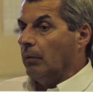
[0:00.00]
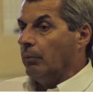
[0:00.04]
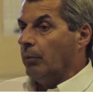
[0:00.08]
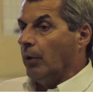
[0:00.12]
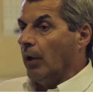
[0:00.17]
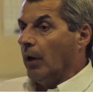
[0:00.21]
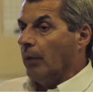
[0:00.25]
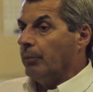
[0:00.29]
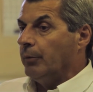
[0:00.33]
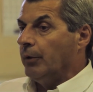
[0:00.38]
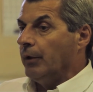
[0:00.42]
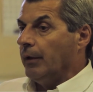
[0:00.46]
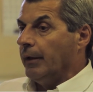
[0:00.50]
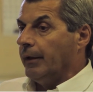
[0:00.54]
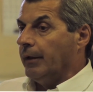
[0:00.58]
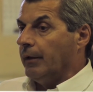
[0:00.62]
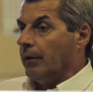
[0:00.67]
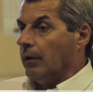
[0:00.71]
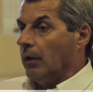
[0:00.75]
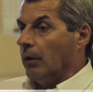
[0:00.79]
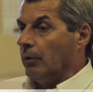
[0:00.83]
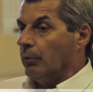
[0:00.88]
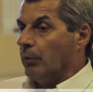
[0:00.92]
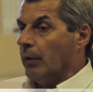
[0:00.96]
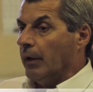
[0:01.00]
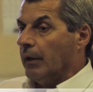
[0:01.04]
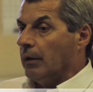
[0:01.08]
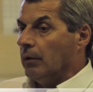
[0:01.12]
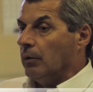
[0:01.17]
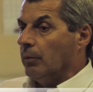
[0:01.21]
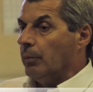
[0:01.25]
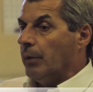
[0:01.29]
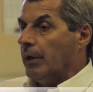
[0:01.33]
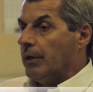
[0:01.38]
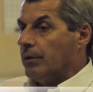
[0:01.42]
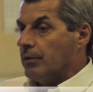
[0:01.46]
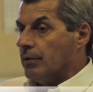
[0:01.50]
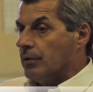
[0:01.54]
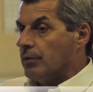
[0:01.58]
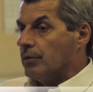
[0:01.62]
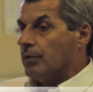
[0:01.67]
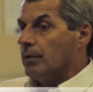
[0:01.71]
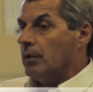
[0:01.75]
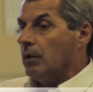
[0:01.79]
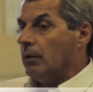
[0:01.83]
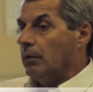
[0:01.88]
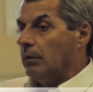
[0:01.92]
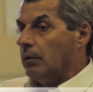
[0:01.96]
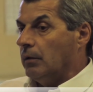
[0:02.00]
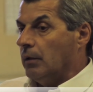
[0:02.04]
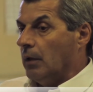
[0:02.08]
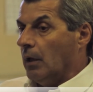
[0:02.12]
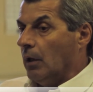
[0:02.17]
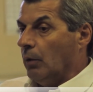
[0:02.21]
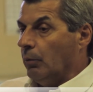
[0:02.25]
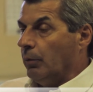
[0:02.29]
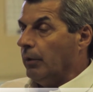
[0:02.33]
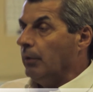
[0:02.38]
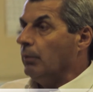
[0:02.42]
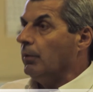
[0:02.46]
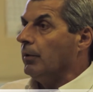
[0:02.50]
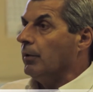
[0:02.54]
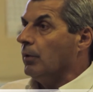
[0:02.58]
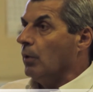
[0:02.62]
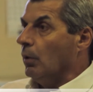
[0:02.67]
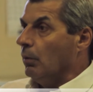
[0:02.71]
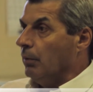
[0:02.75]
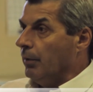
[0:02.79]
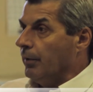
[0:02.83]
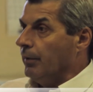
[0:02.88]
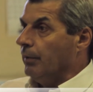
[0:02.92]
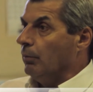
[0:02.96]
populated on a regular basis, that we would go with